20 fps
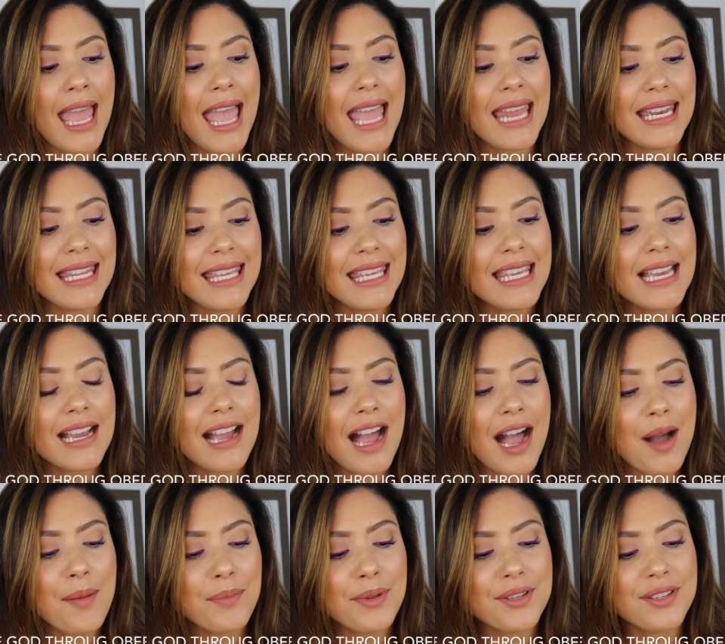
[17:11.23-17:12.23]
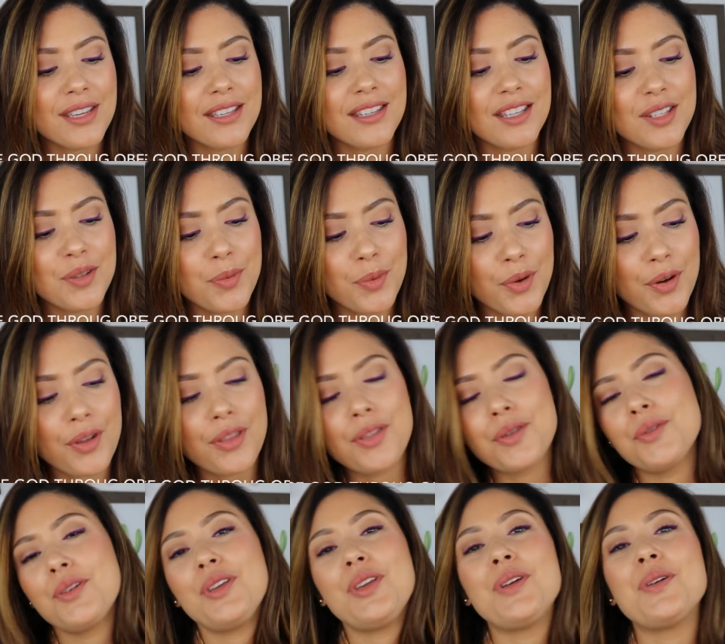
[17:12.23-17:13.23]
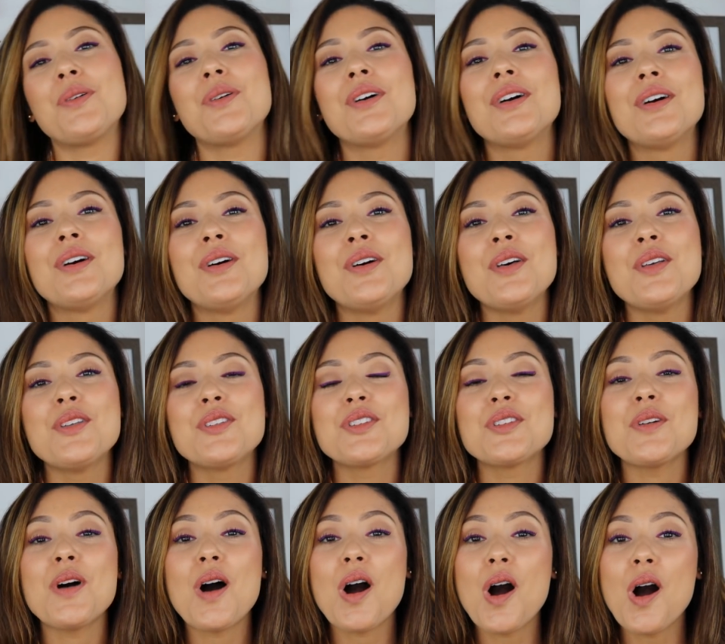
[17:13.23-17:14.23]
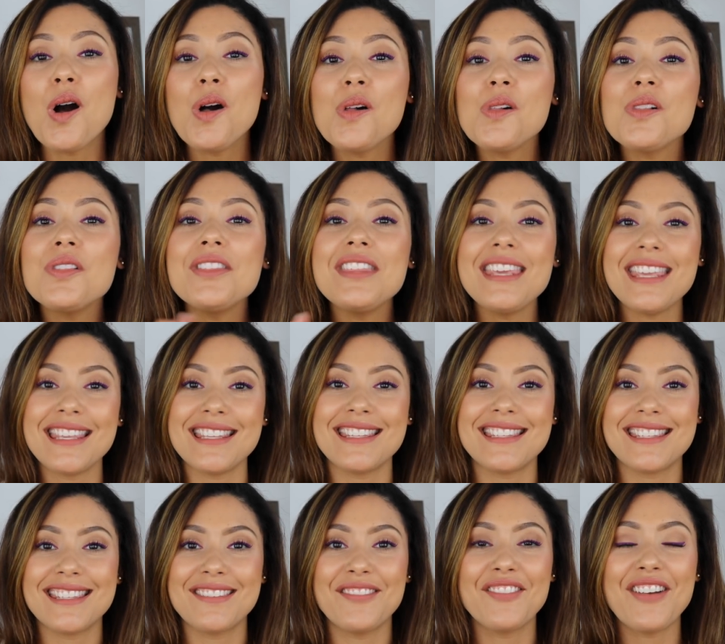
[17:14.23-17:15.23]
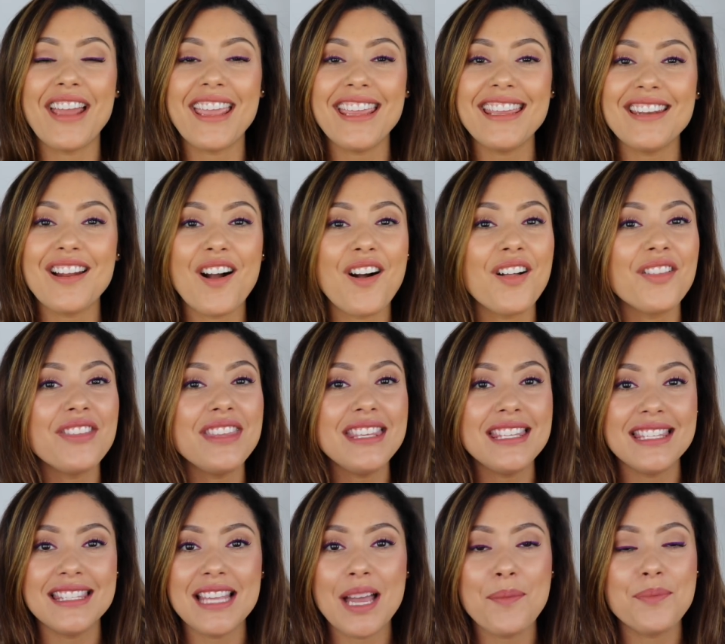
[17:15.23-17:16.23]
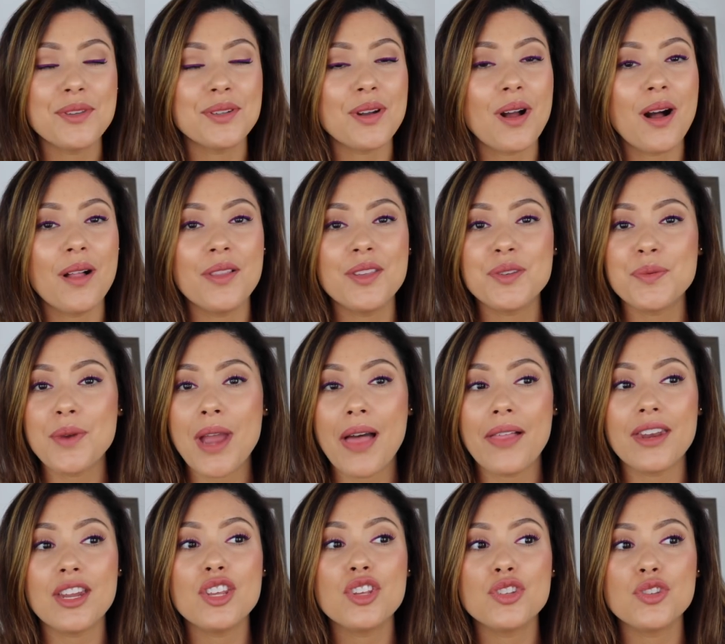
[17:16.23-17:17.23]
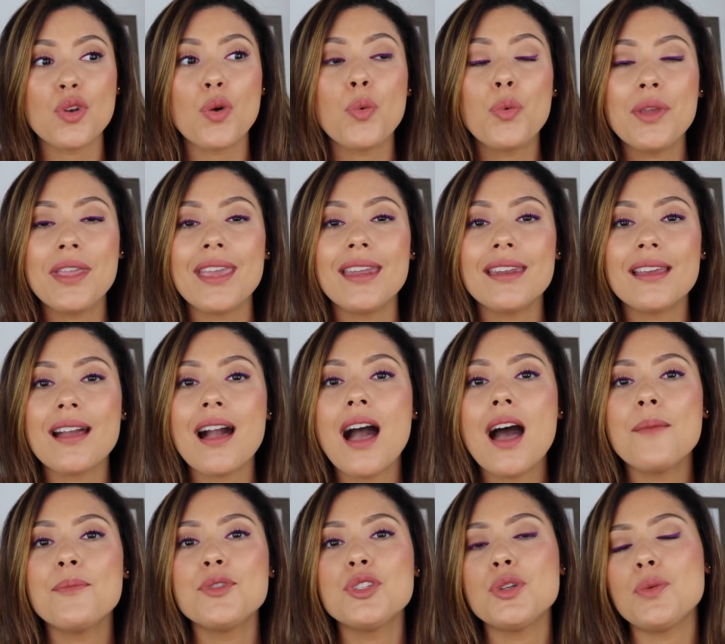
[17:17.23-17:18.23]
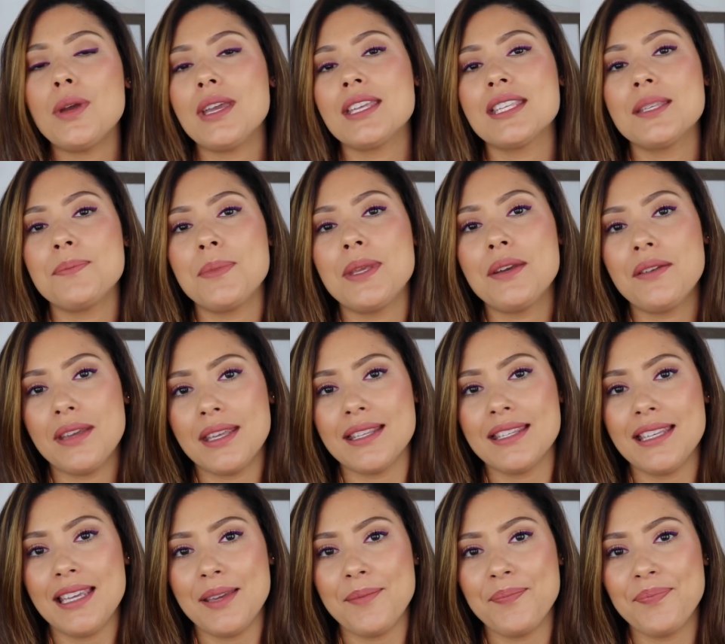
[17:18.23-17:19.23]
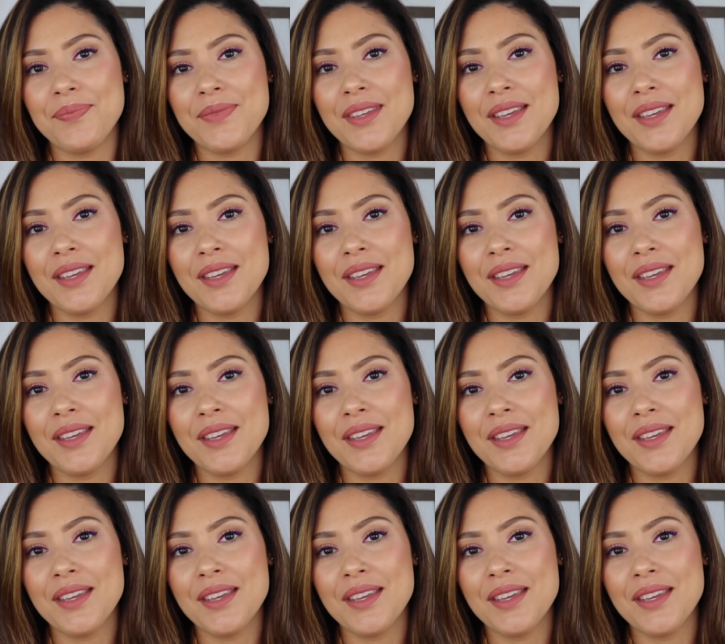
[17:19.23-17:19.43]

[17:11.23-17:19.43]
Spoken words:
and he accomplishes his work through you. So all this, right? All these steps and all this reality so we can come to experience him.